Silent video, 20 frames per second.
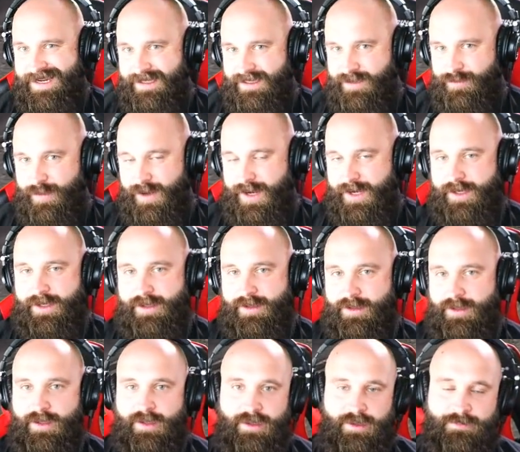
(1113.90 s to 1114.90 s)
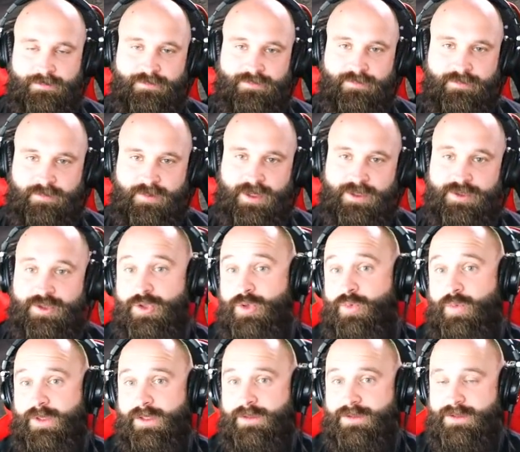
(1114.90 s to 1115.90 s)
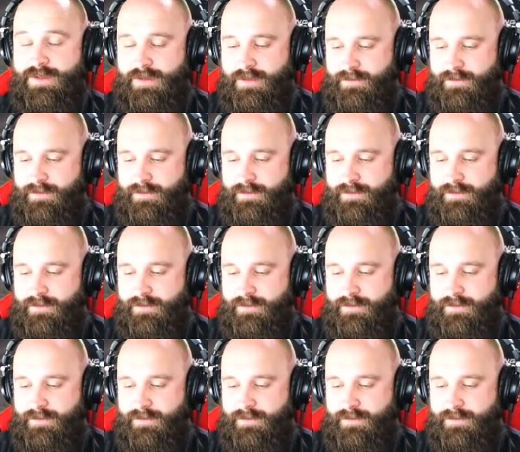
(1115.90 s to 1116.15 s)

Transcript: his bike um, on two wheels.